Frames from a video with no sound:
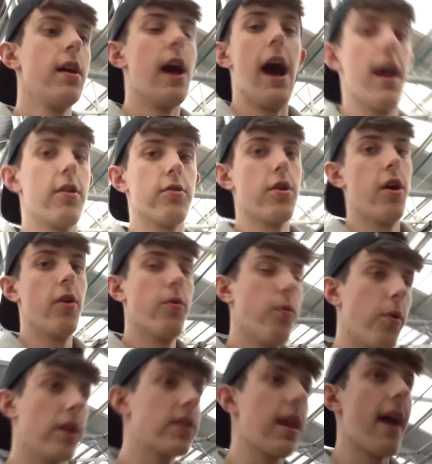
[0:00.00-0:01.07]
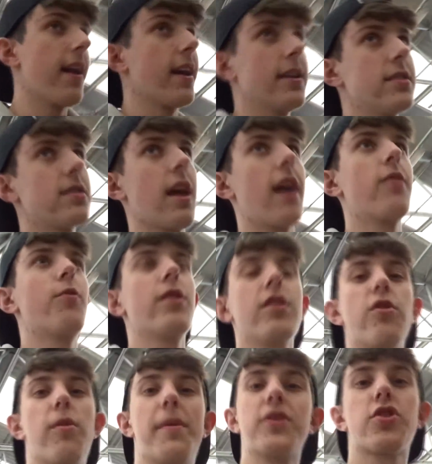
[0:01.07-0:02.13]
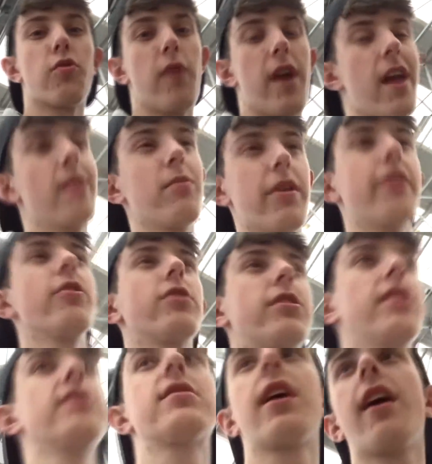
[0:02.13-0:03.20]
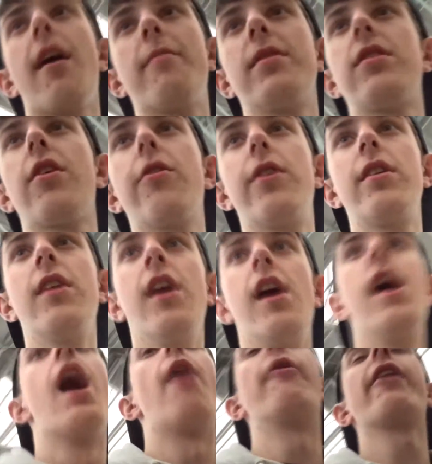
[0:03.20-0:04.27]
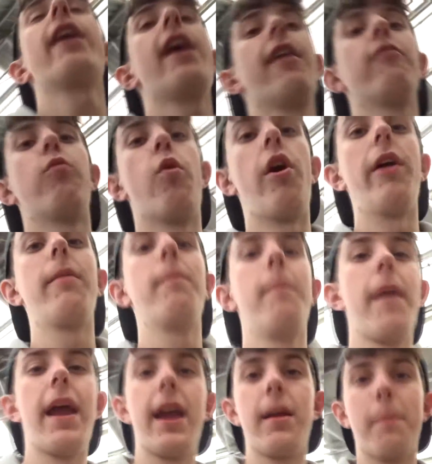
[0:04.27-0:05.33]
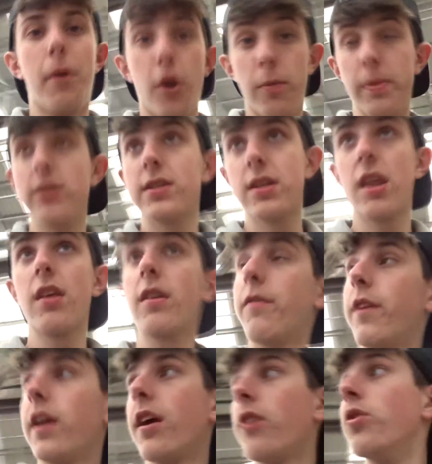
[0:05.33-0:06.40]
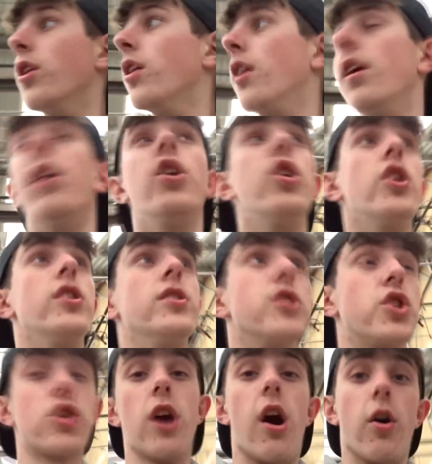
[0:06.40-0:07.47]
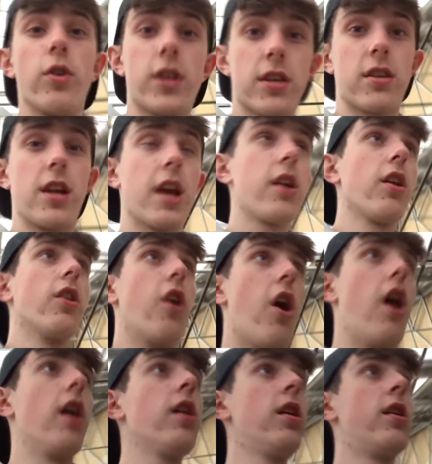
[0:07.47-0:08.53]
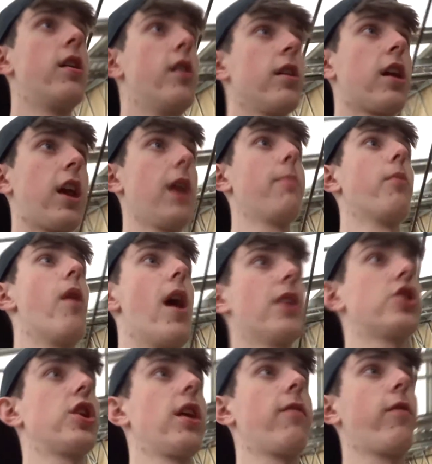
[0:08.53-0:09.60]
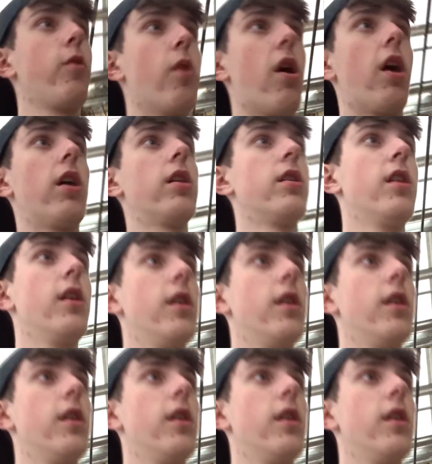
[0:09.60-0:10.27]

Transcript: I don't know what that is. I don't want to do a bunch of random little things like I've been doing. I want to have one main purpose to this video. So stick along, keep watching if you are.